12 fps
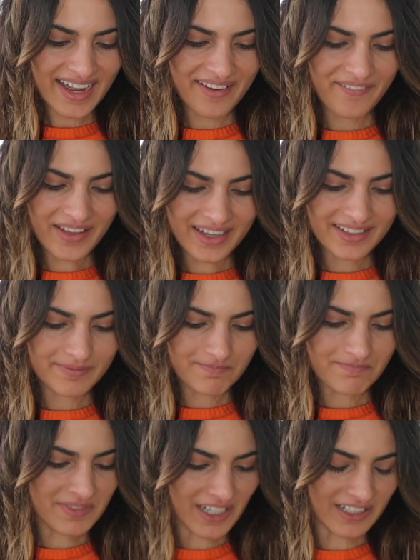I think
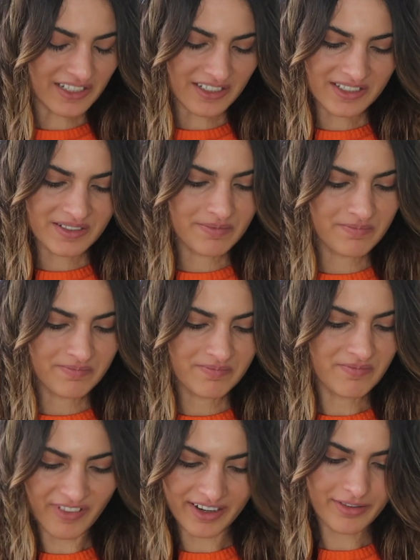they're just
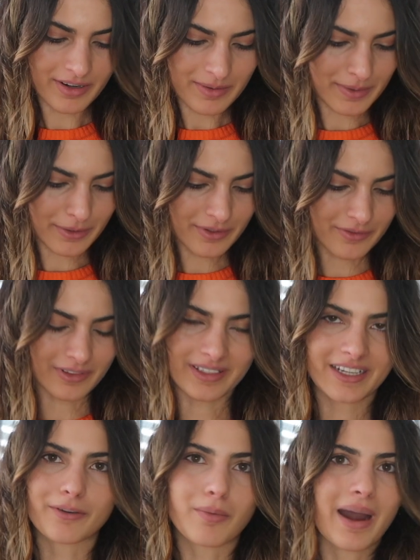very, very beautiful.
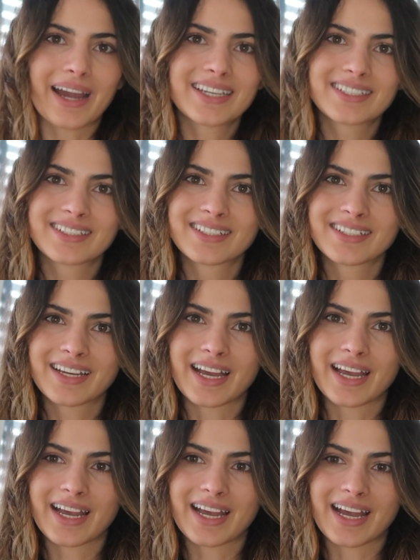They are white,
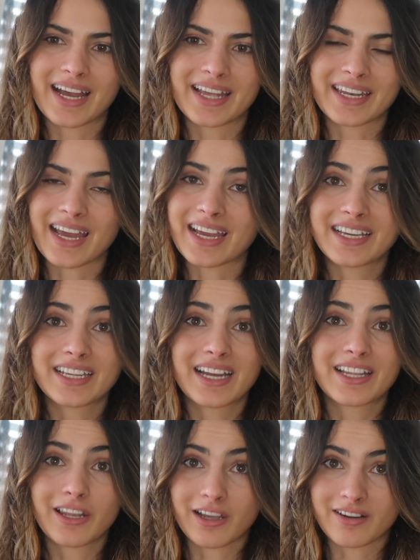and I
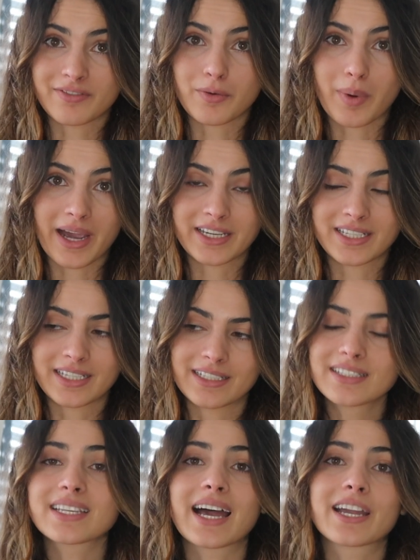love white
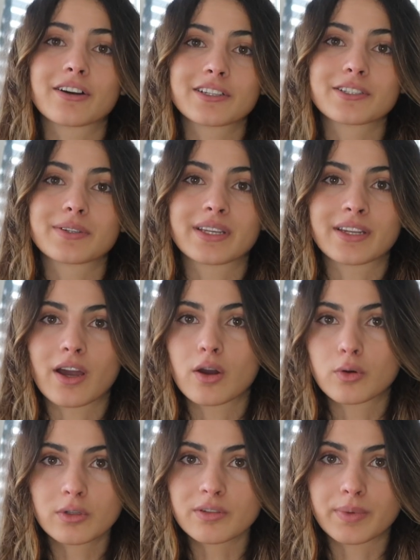heels. I also did a
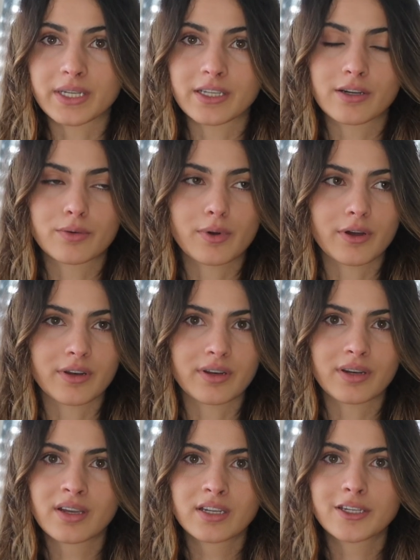whole video
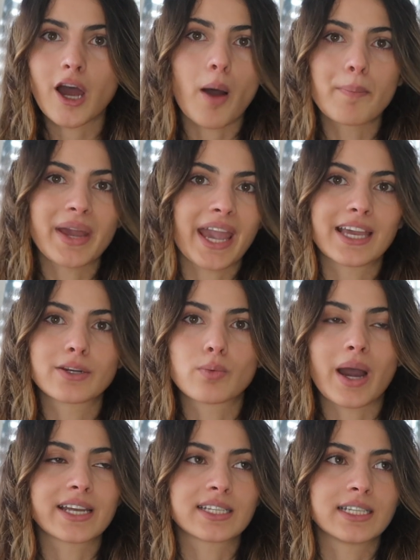on top 8
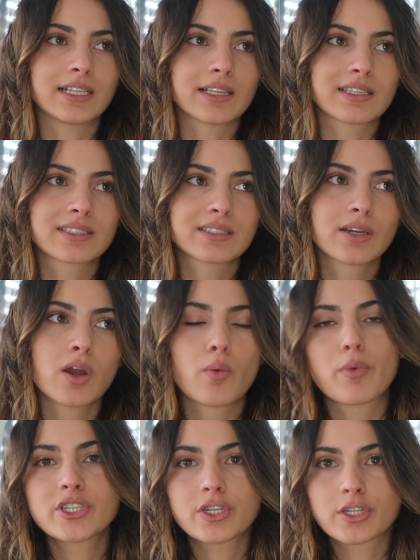white heels,
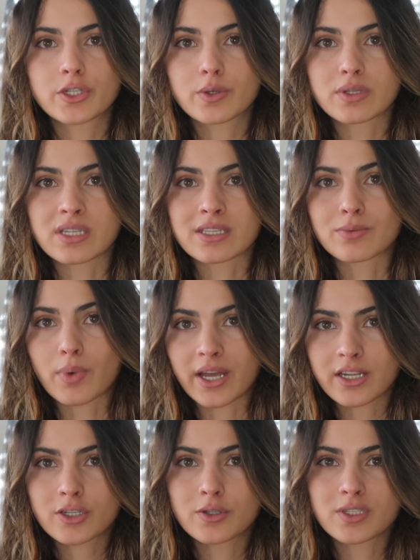which you can use as
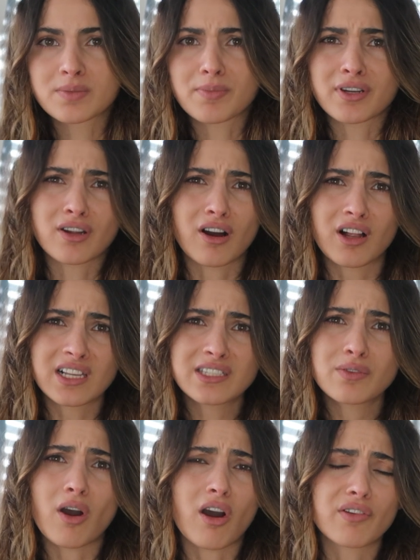wedding shoes, but
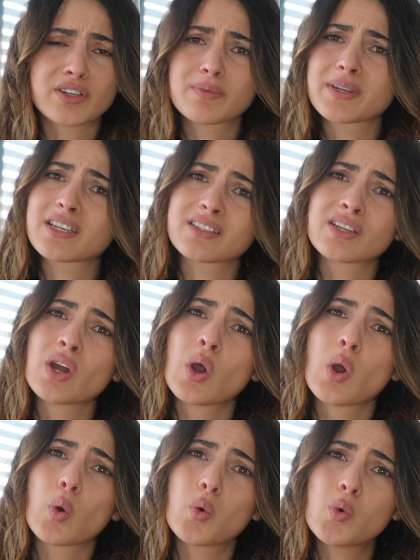also after, because
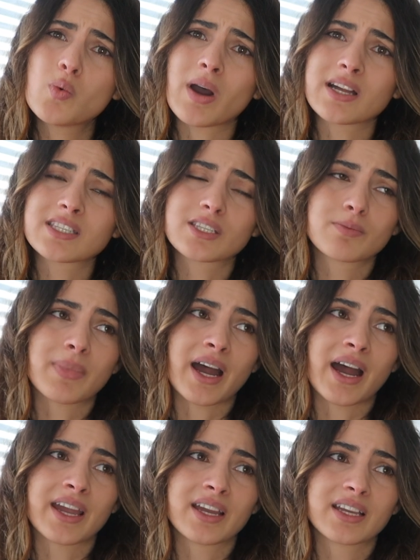who wants to
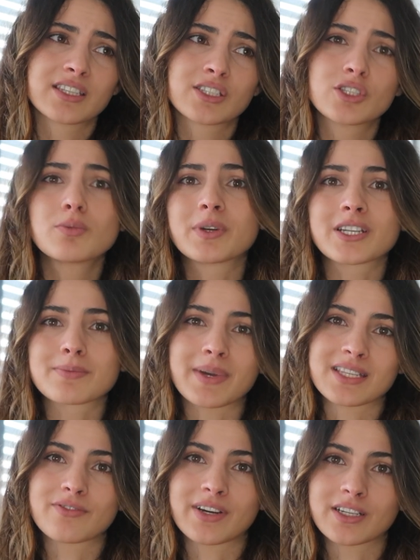buy super
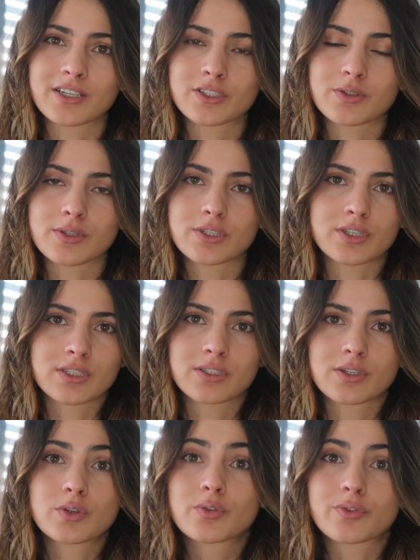expensive wedding shoes
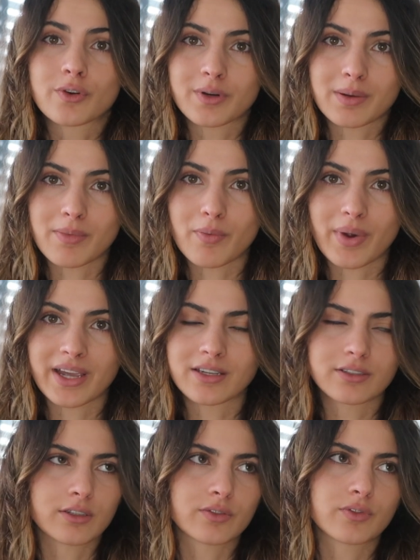just to throw them away?
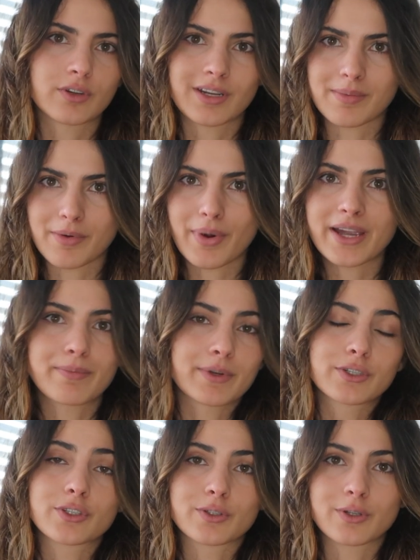Not throw them away,
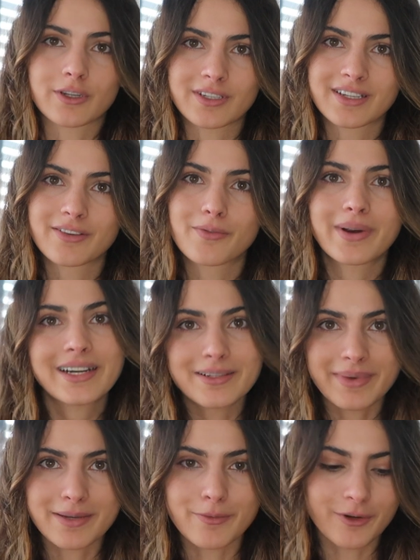but just to not wear
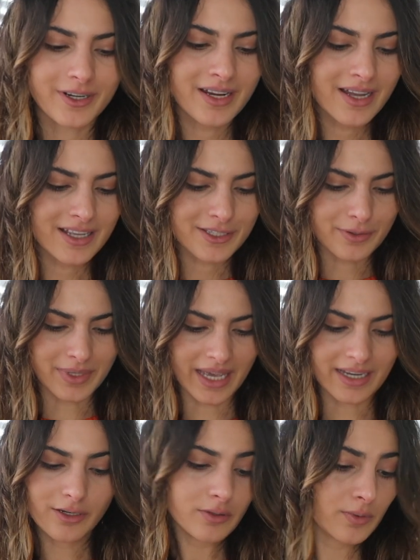them anymore. So
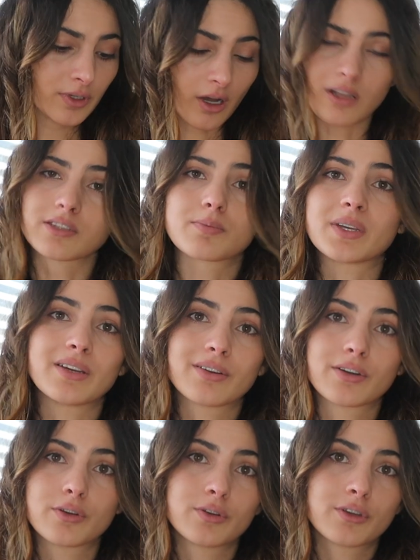yeah, those would also be
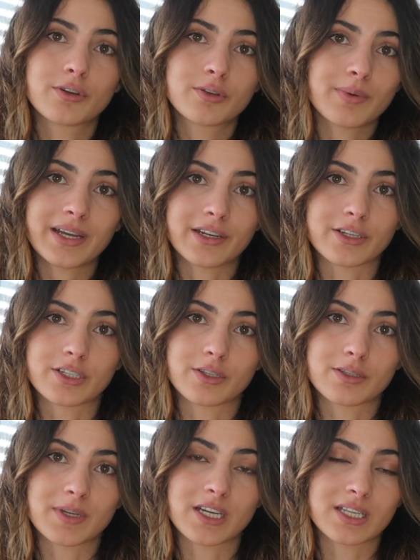cute wedding
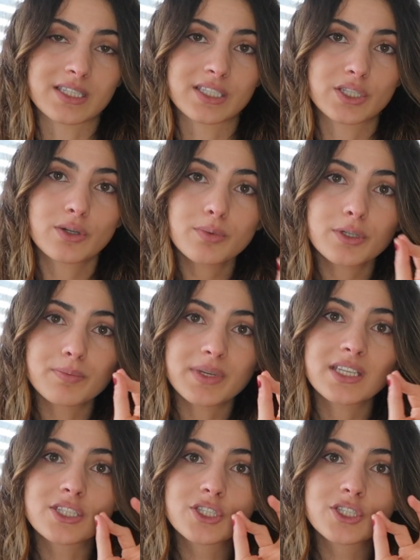shoes because you would be